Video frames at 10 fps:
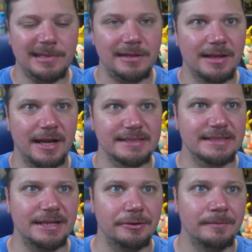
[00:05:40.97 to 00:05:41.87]
Got
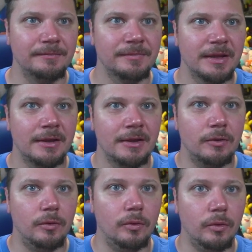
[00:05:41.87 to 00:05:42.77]
steel.
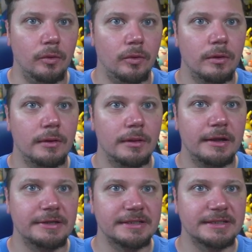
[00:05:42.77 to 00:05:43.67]
Ooh,
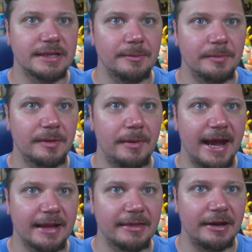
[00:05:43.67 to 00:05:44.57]
there is something
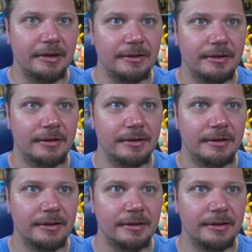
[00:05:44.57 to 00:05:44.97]
back there.